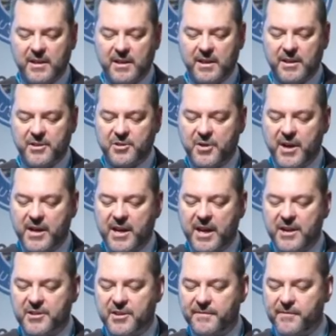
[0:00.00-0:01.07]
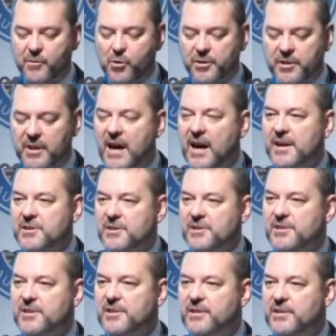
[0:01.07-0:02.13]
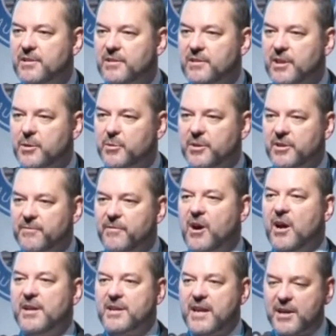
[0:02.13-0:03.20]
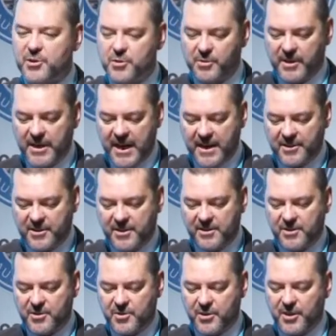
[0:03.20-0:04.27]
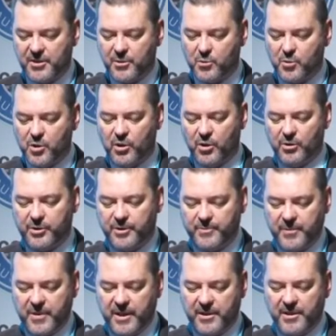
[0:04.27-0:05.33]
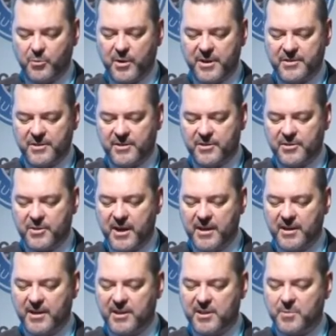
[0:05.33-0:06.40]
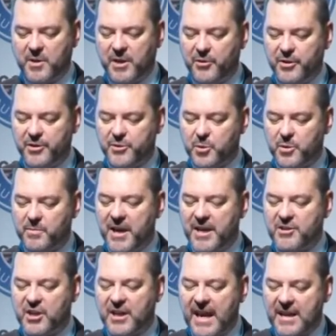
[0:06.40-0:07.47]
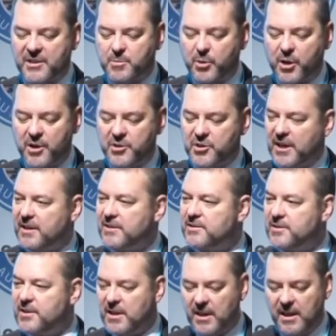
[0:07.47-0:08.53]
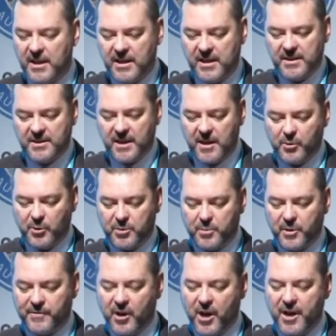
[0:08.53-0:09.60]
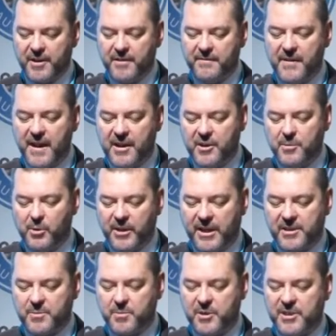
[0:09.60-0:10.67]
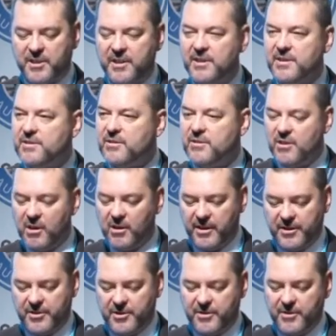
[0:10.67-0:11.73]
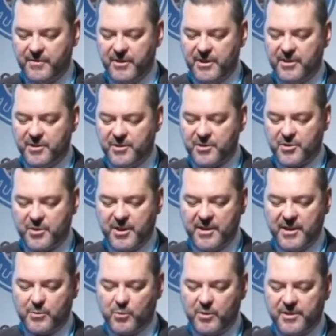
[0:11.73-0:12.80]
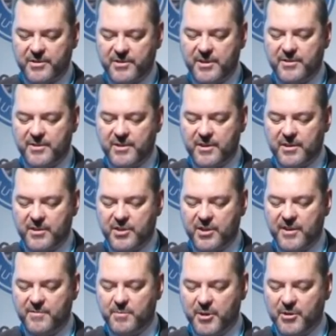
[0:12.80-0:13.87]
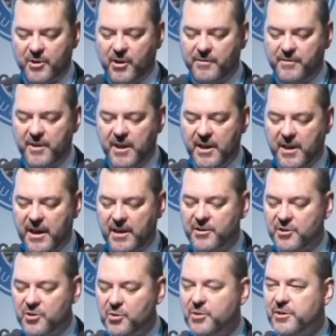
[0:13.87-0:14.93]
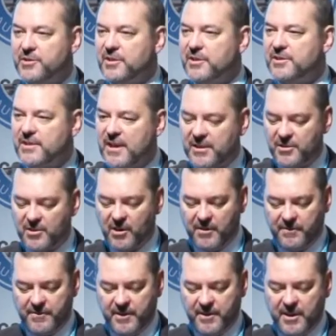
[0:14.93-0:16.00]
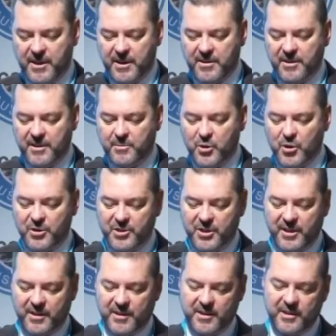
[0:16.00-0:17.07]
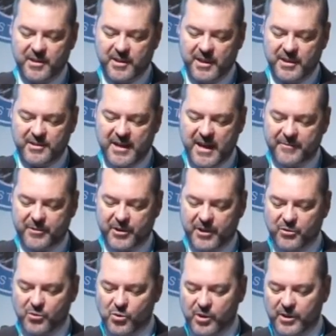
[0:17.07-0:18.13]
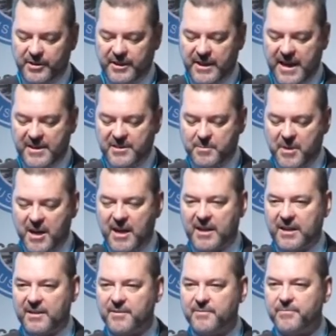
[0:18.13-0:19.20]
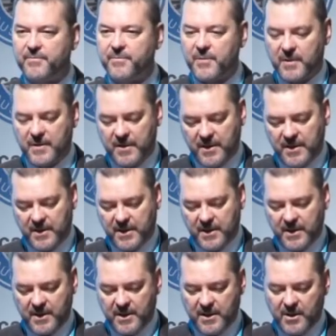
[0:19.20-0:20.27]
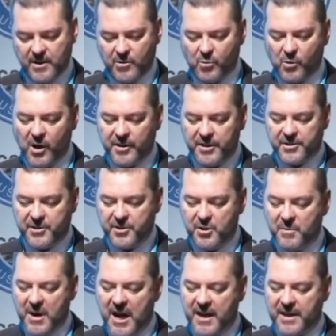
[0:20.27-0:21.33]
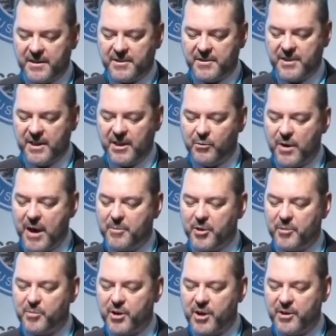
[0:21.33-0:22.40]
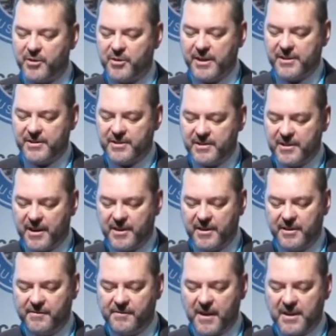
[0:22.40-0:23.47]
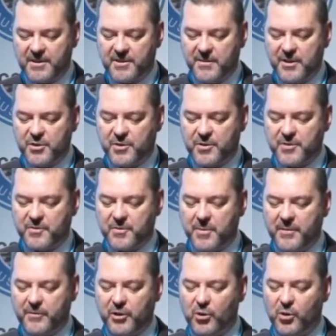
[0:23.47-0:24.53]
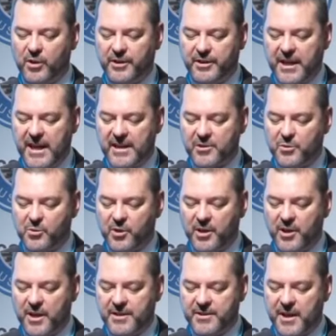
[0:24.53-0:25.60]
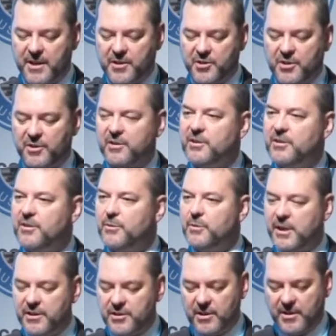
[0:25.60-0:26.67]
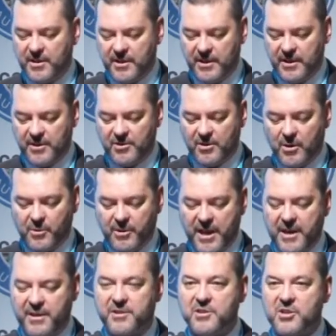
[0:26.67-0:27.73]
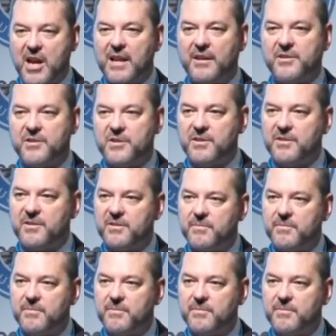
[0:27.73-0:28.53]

Australia has the fourth largest liquefied natural gas industry in the world, and the Western Australian experience with major gas projects is able to provide invaluable expertise and knowledge of the industry that will assist the achievement of and ensure the success of the emerging East African oil and gas market. While this new market is seeing rapid progress and an influx of interest from every oil and gas organisation, the region is not without its challenges.